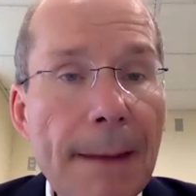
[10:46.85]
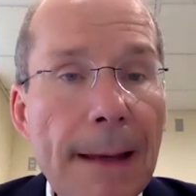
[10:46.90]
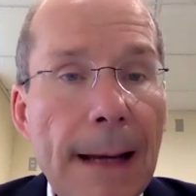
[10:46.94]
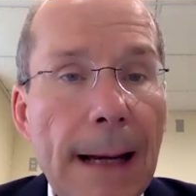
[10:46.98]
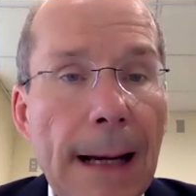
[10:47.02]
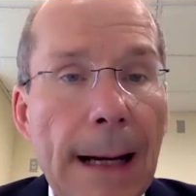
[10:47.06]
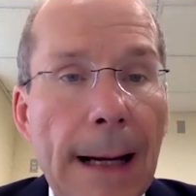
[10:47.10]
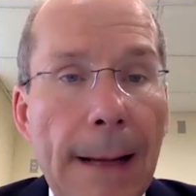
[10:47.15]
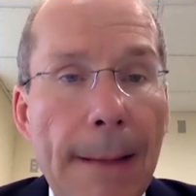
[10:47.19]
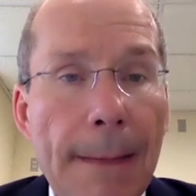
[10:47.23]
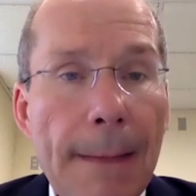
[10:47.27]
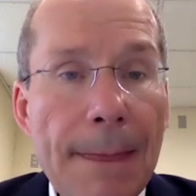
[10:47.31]

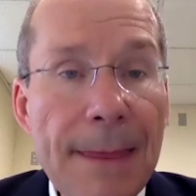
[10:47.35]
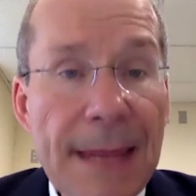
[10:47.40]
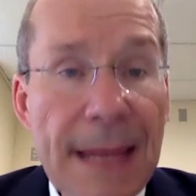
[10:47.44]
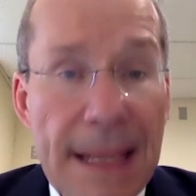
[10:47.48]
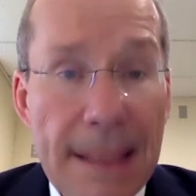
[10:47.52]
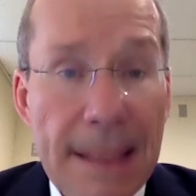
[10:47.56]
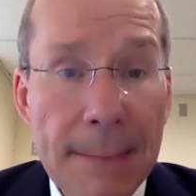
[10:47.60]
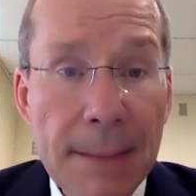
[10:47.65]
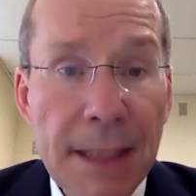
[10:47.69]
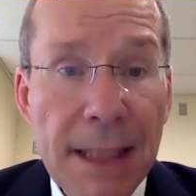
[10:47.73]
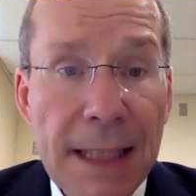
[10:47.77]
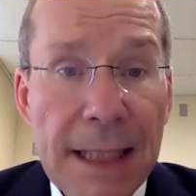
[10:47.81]
uh,
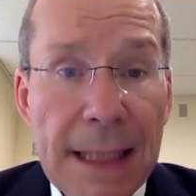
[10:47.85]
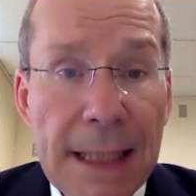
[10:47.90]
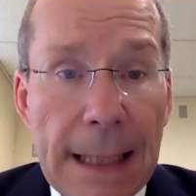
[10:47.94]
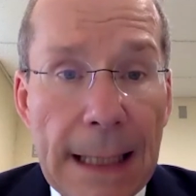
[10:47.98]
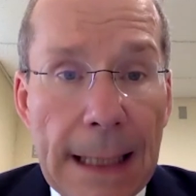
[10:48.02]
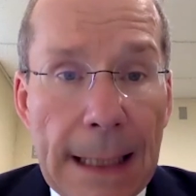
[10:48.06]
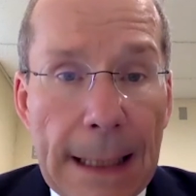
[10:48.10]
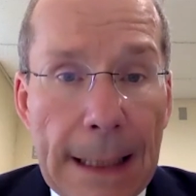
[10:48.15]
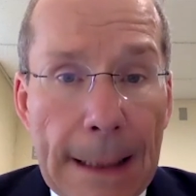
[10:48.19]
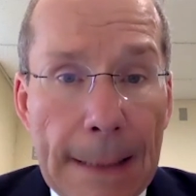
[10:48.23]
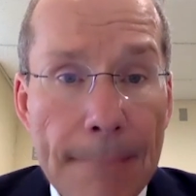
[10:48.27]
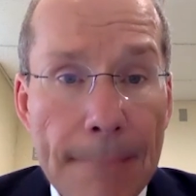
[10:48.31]
namely
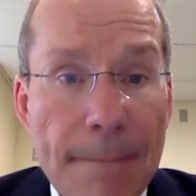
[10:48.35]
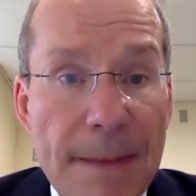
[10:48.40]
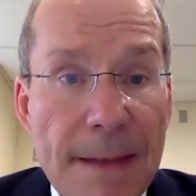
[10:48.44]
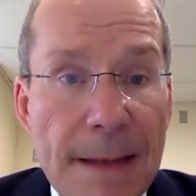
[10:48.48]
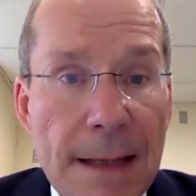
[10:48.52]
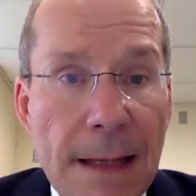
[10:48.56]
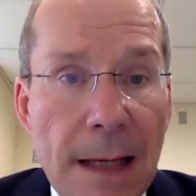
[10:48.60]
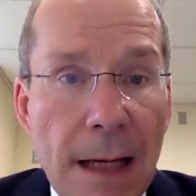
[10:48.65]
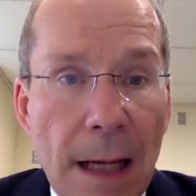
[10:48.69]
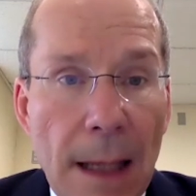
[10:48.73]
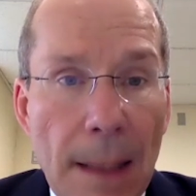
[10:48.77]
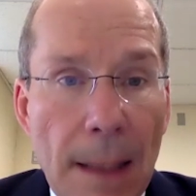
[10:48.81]
um,
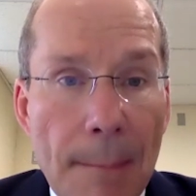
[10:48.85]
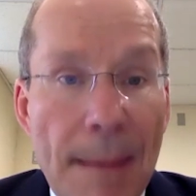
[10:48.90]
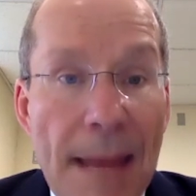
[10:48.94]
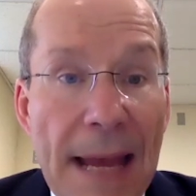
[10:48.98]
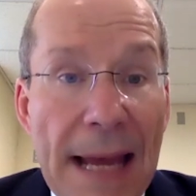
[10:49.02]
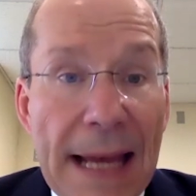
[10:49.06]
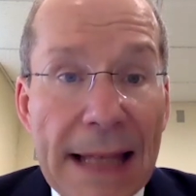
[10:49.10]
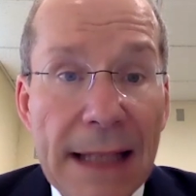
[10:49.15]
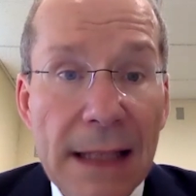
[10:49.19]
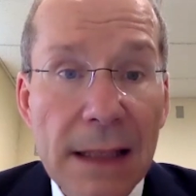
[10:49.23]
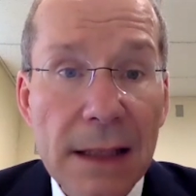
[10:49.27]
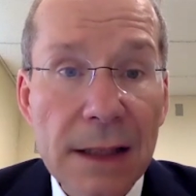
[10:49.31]

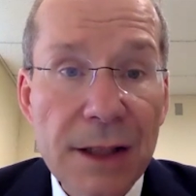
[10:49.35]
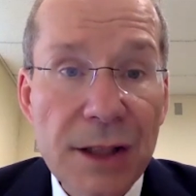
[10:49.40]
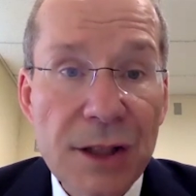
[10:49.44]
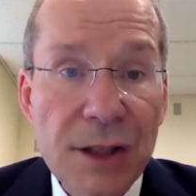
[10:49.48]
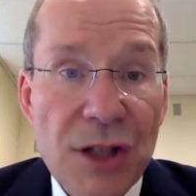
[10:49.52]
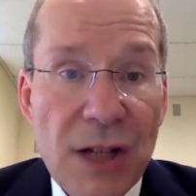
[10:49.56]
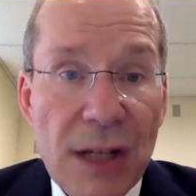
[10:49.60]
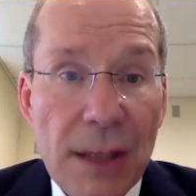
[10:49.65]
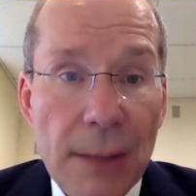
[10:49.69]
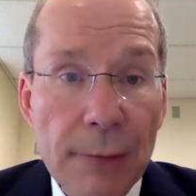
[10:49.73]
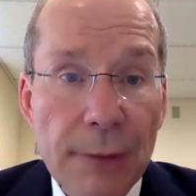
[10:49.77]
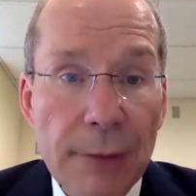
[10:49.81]
macular
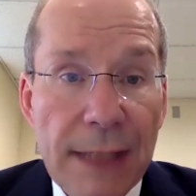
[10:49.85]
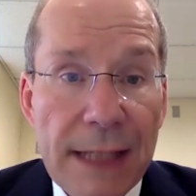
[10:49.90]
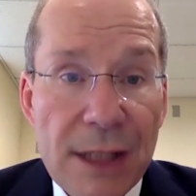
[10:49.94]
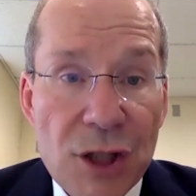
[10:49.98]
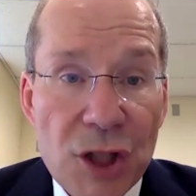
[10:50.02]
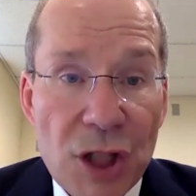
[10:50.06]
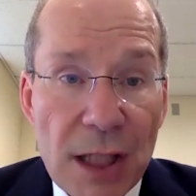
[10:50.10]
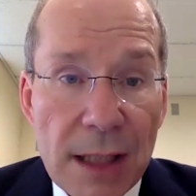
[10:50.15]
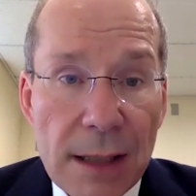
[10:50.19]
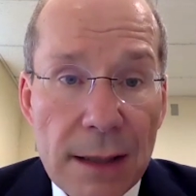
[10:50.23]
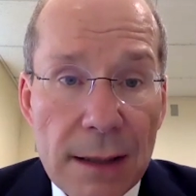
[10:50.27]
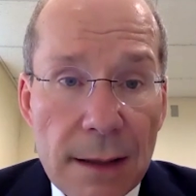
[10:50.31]

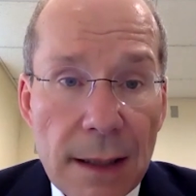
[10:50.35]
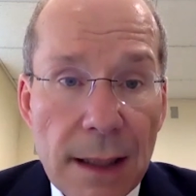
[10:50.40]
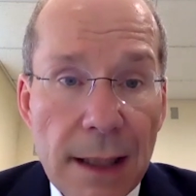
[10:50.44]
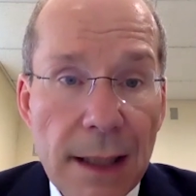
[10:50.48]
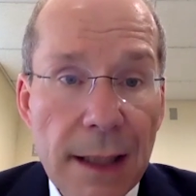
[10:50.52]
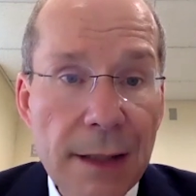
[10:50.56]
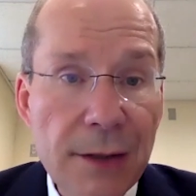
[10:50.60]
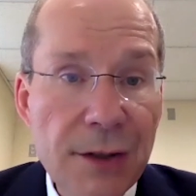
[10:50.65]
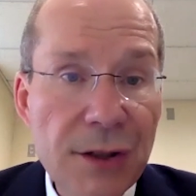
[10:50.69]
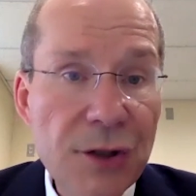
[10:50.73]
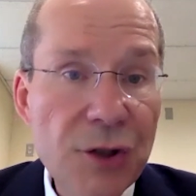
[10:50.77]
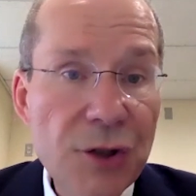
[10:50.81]
degeneration
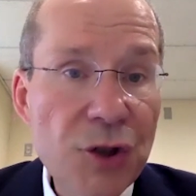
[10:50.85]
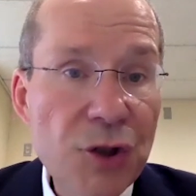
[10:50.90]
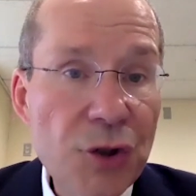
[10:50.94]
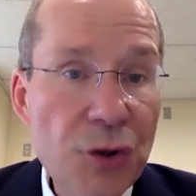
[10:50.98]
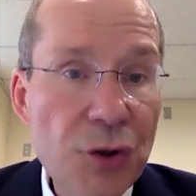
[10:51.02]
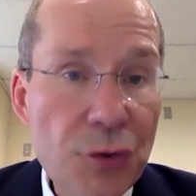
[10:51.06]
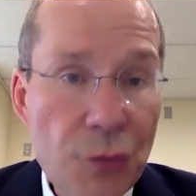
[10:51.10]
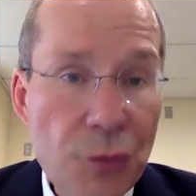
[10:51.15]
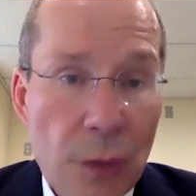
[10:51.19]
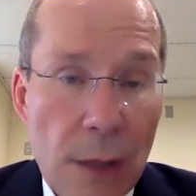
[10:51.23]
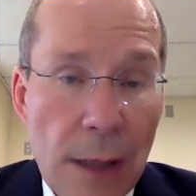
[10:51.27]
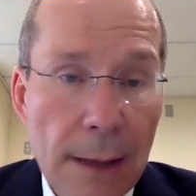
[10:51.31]
is a
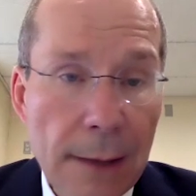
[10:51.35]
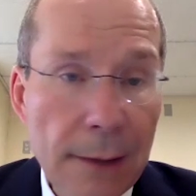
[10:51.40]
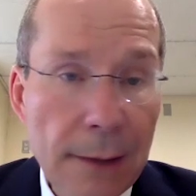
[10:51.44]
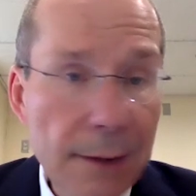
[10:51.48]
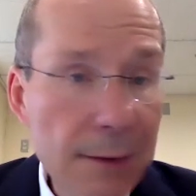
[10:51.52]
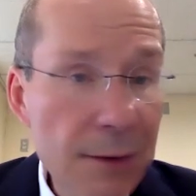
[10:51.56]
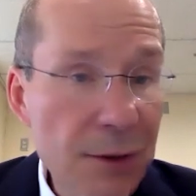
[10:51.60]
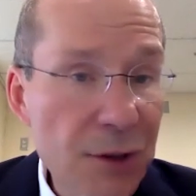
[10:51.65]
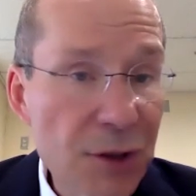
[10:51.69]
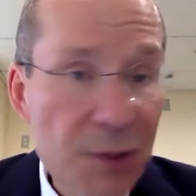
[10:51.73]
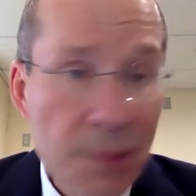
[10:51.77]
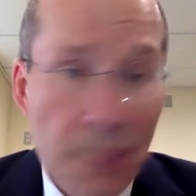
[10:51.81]
str- uh,
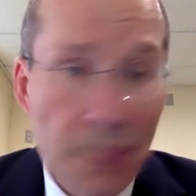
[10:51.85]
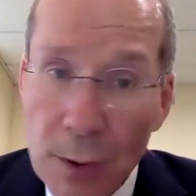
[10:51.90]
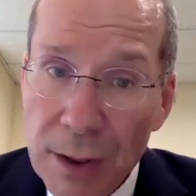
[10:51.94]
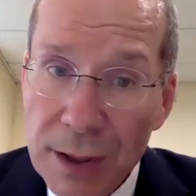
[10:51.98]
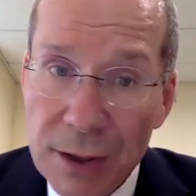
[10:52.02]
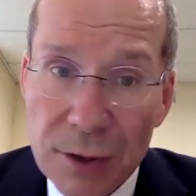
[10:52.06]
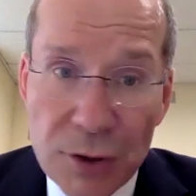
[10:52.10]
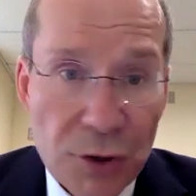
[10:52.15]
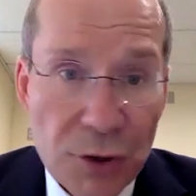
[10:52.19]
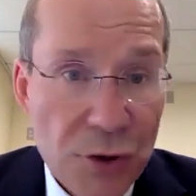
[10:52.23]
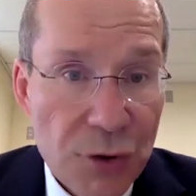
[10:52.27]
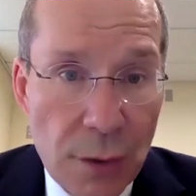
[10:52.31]

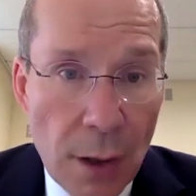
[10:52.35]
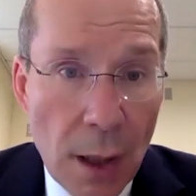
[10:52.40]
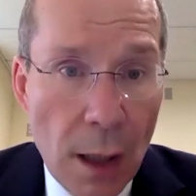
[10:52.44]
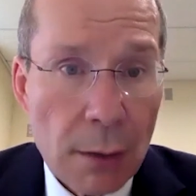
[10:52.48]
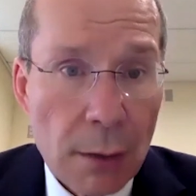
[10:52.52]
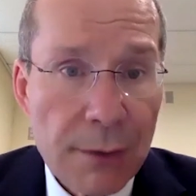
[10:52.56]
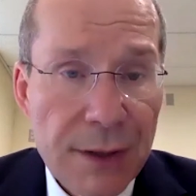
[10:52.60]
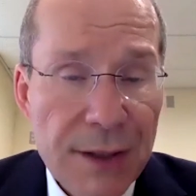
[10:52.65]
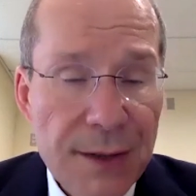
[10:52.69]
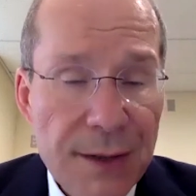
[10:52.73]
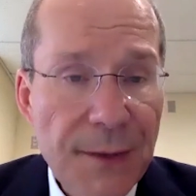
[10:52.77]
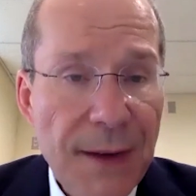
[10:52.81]
smoking's a
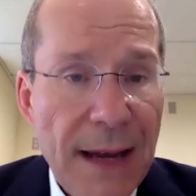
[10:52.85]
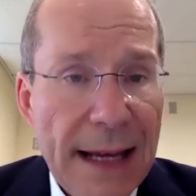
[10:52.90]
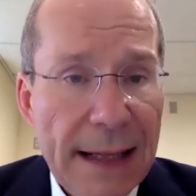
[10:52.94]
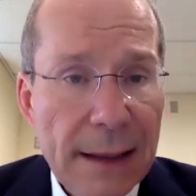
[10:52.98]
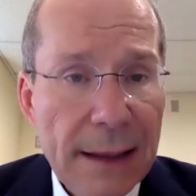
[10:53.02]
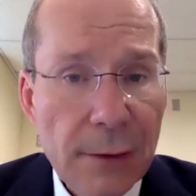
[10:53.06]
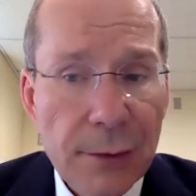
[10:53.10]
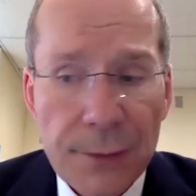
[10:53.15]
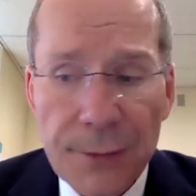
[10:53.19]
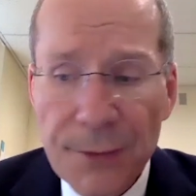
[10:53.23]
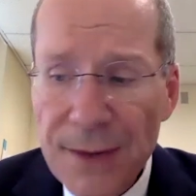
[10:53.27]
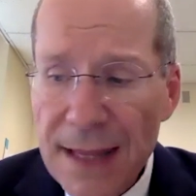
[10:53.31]
strong risk
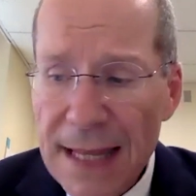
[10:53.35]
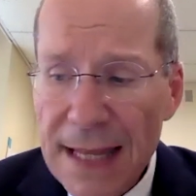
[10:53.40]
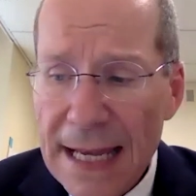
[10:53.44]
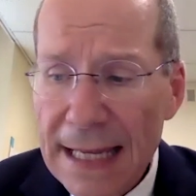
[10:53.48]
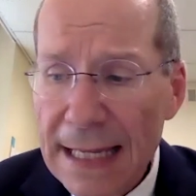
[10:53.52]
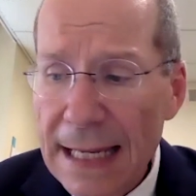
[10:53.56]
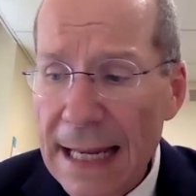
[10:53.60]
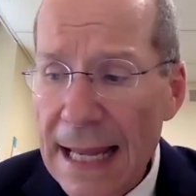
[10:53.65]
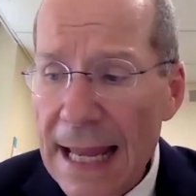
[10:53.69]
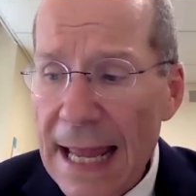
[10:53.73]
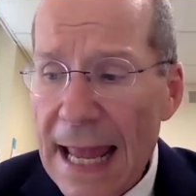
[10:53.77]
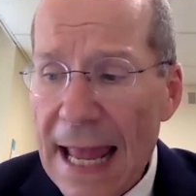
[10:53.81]
factor for
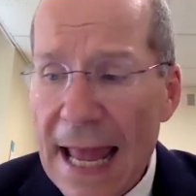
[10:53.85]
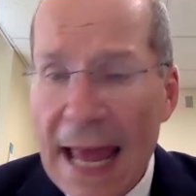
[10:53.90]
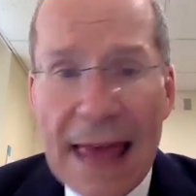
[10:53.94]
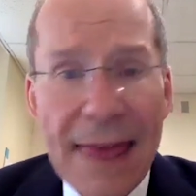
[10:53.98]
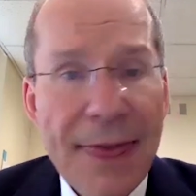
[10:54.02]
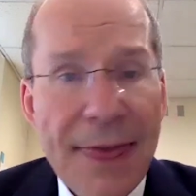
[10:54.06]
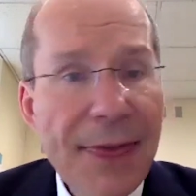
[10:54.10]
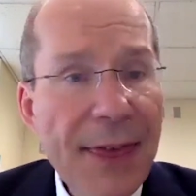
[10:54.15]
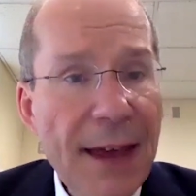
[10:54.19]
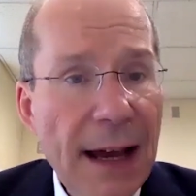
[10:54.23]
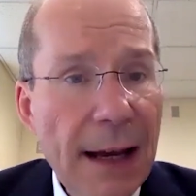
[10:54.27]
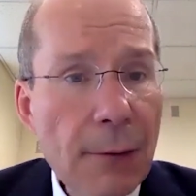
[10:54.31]
that,
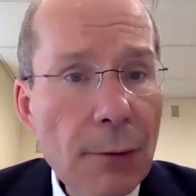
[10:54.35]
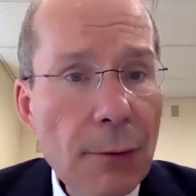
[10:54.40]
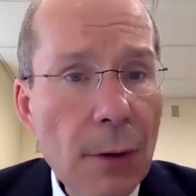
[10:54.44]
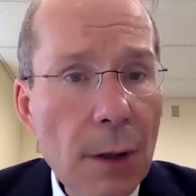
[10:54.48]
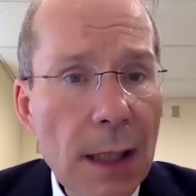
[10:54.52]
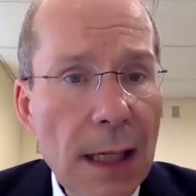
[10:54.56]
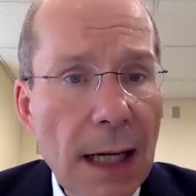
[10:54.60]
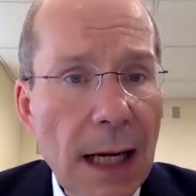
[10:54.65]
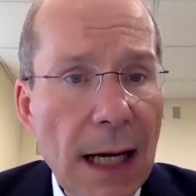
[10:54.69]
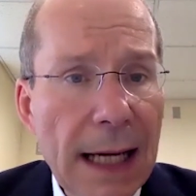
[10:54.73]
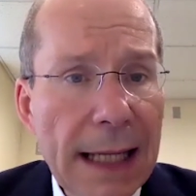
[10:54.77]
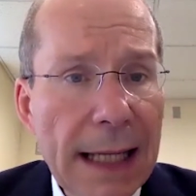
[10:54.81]
and
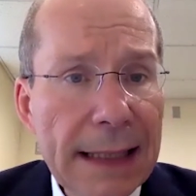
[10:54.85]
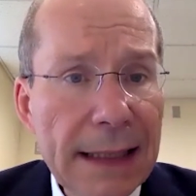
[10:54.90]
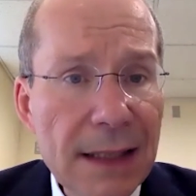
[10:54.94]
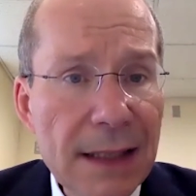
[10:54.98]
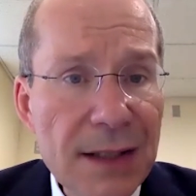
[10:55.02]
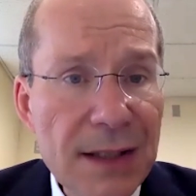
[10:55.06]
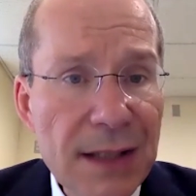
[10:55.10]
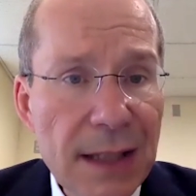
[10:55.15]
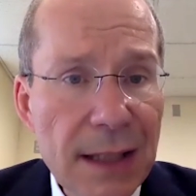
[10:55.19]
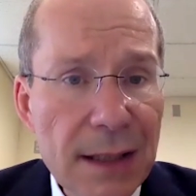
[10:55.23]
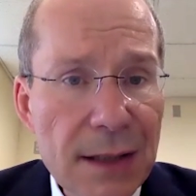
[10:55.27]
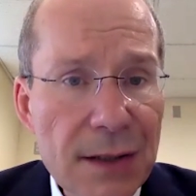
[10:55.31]
thyroid eye
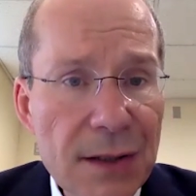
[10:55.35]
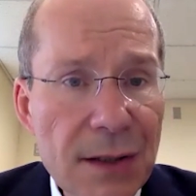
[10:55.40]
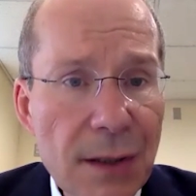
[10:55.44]
disease.